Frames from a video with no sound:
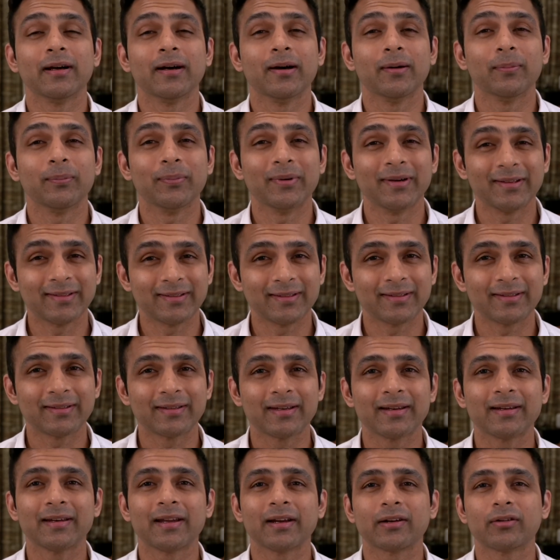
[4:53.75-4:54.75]
a
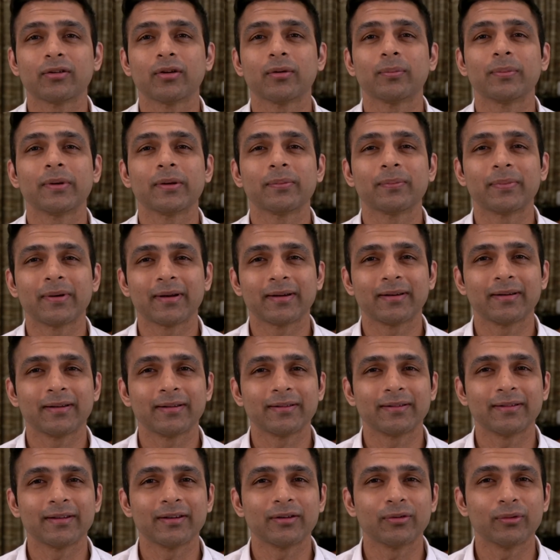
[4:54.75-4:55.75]
persistent ectopic
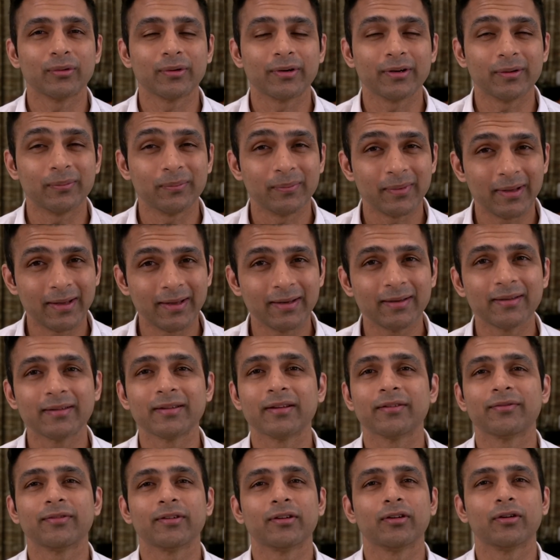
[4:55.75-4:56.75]
pregnancy to remain in
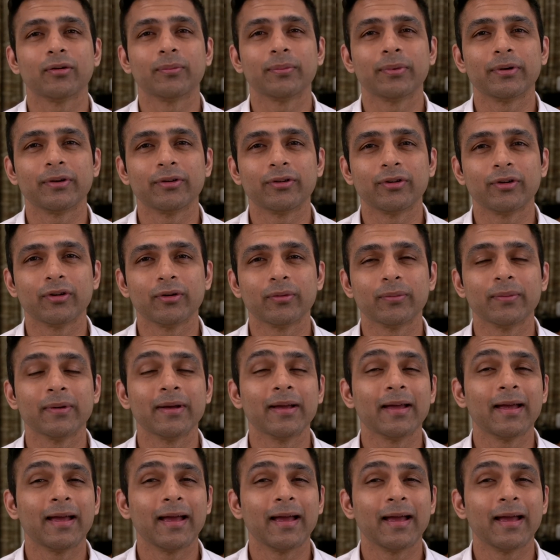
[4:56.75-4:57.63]
the fallopian tube